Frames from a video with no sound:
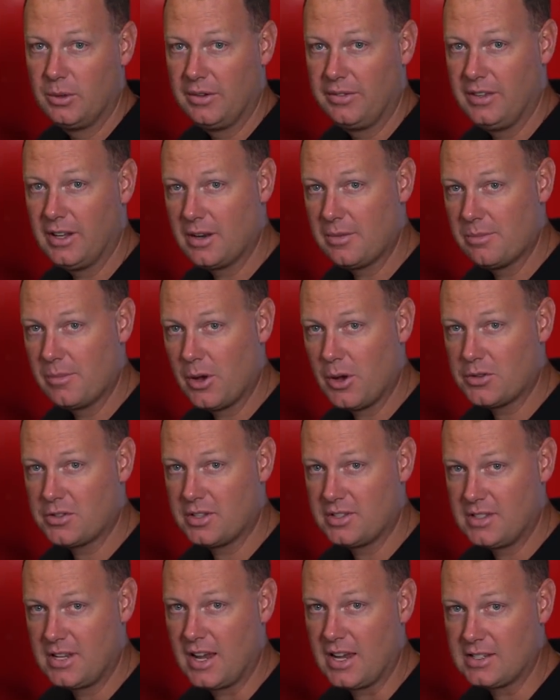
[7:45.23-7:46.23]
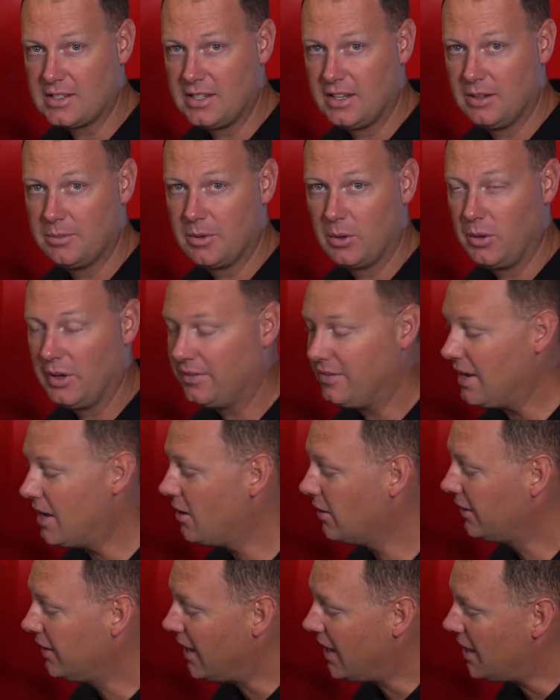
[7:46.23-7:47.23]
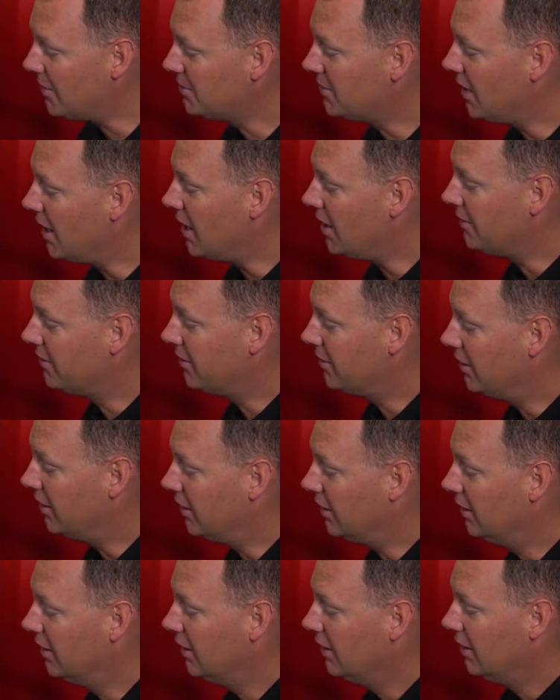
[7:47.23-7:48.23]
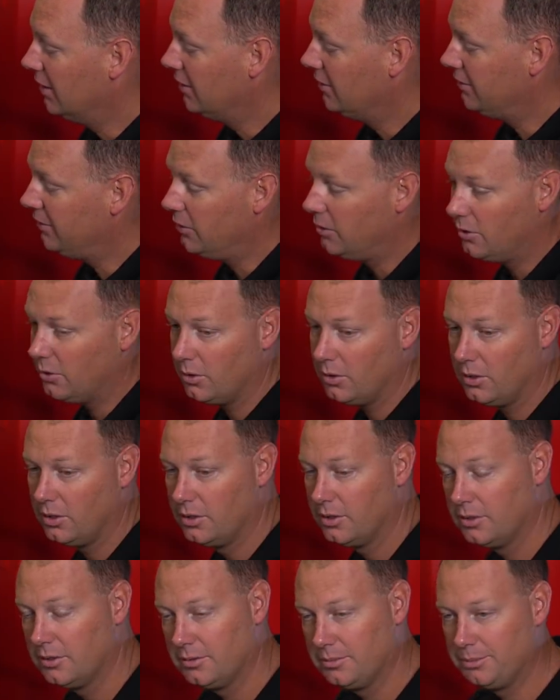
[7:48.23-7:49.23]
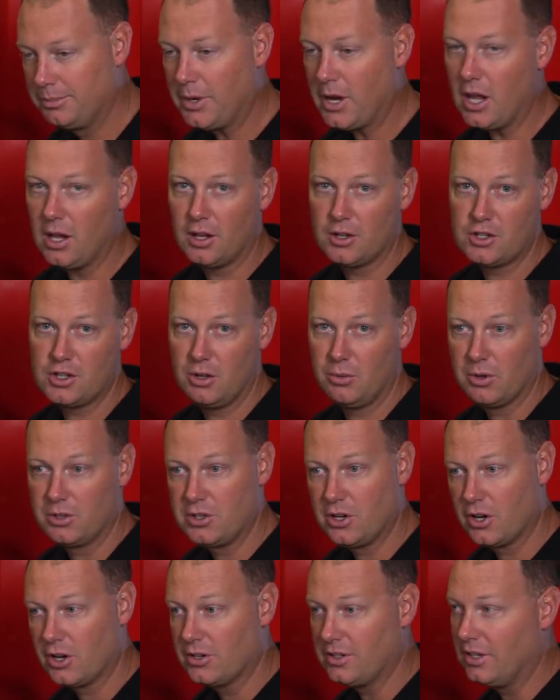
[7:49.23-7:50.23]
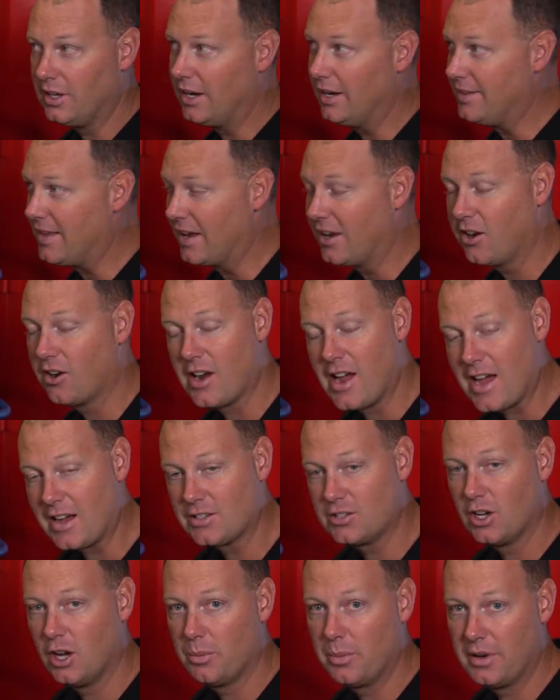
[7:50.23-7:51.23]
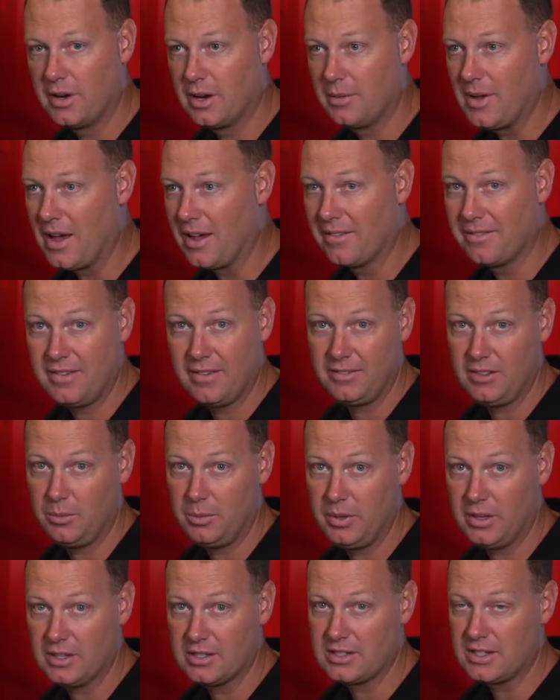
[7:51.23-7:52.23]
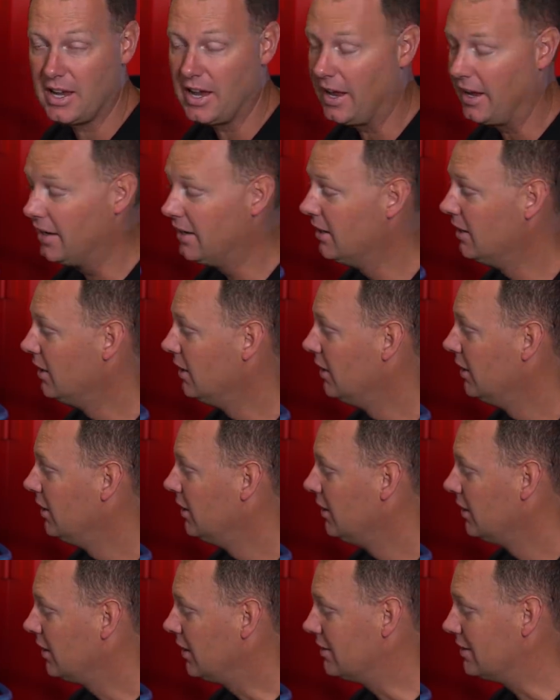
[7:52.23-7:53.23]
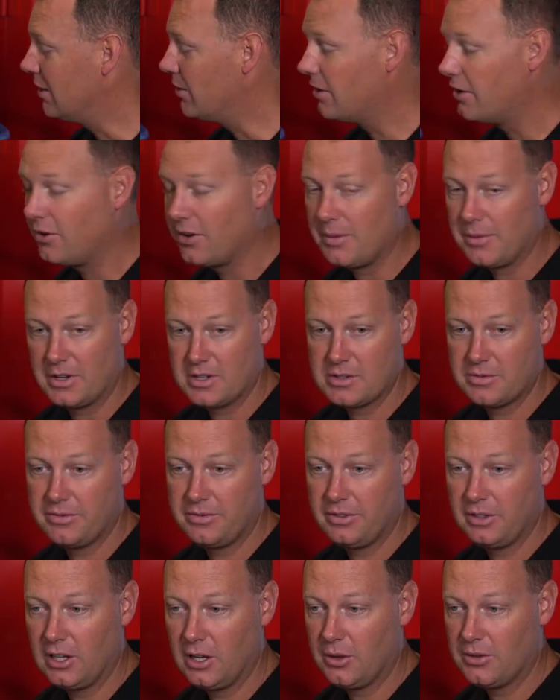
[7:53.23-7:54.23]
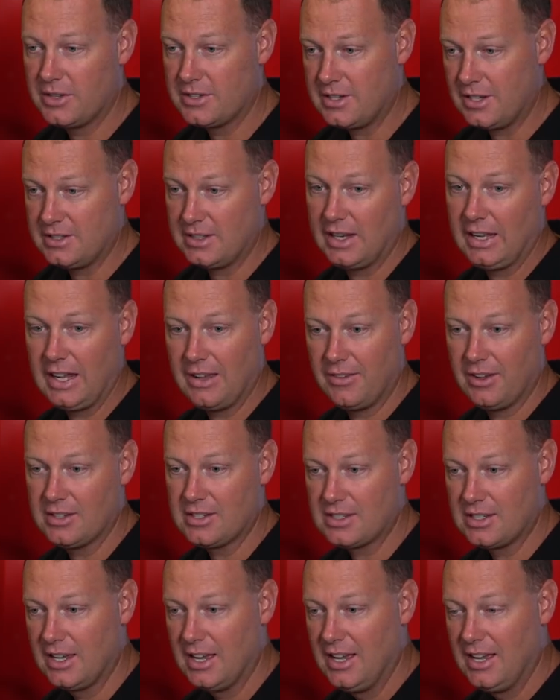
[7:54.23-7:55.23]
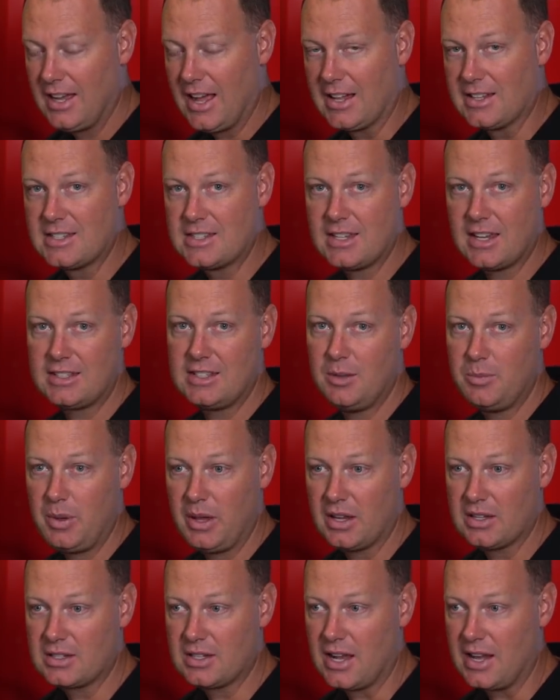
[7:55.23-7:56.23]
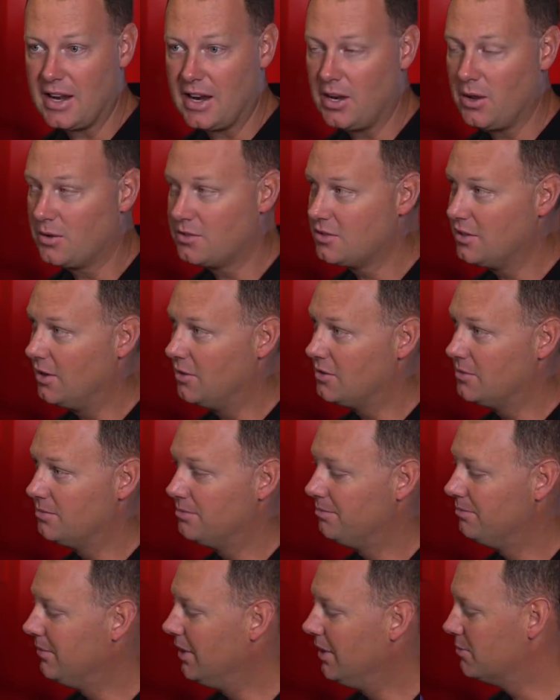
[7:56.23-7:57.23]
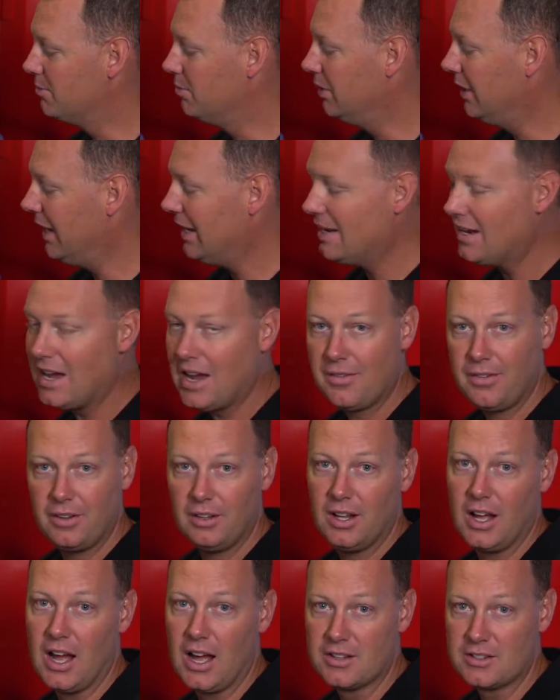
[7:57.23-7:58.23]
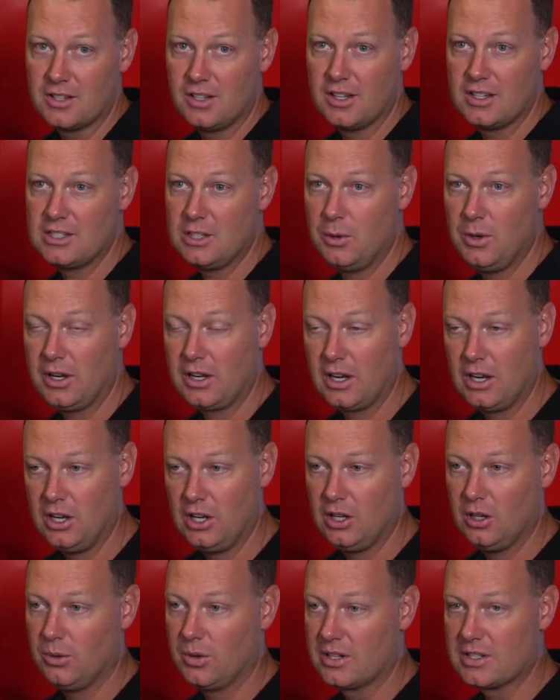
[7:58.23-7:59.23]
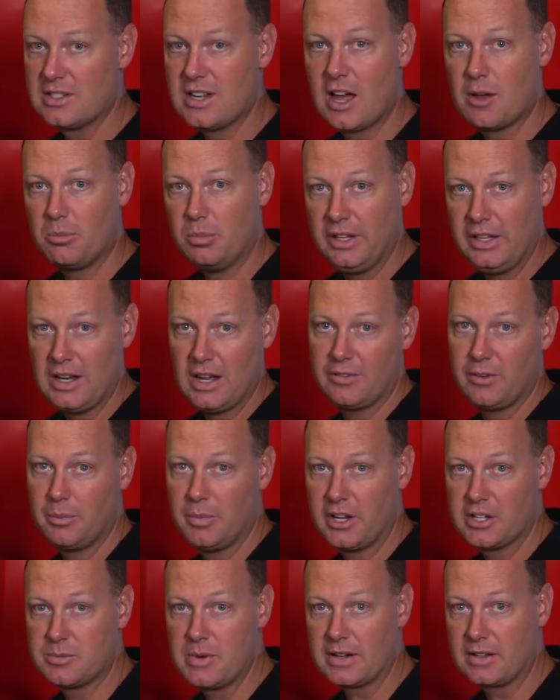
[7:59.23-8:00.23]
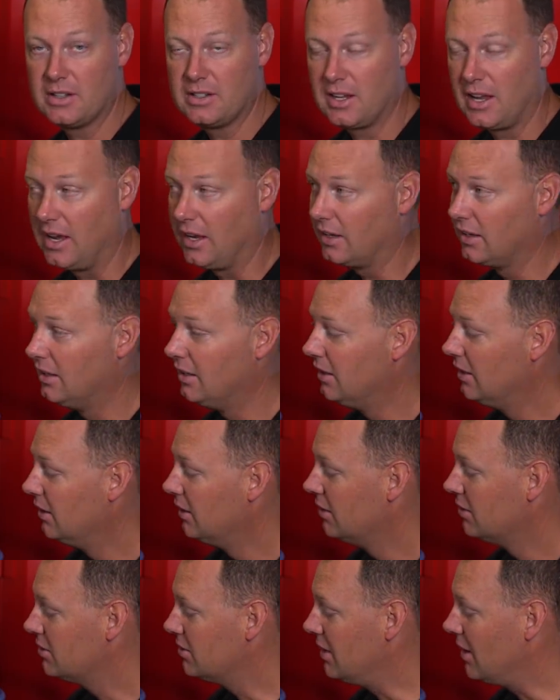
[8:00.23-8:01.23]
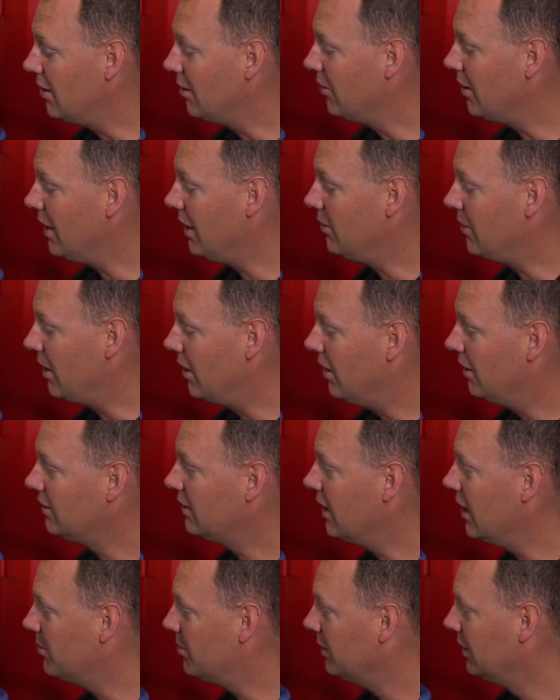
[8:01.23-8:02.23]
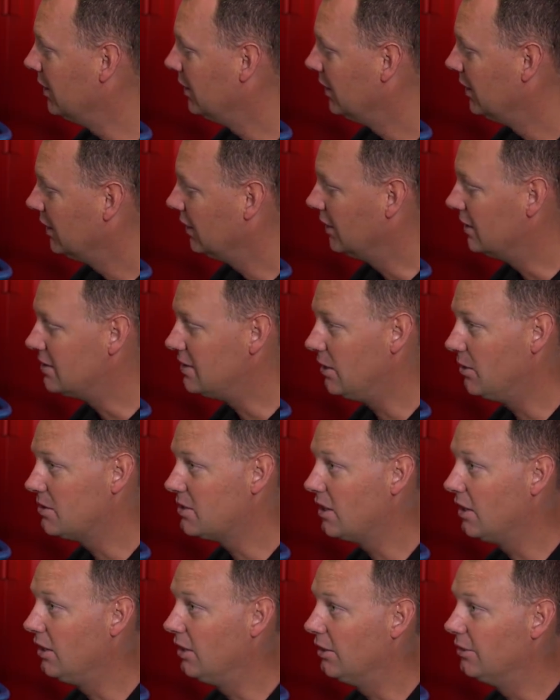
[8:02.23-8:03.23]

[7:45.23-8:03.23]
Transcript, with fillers: We've done most of the testing, but we've now capped off the fuel polishing return line that cracks open at about 50 psi. Because I want to know how much flow this thing's going to give us at 60 psi, and I know it's, bleeding off a lot. So let's see what it can do when it's not bleeding off a bunch back the tank. So now we're ready, we've got it hooked up. Let's see what it's going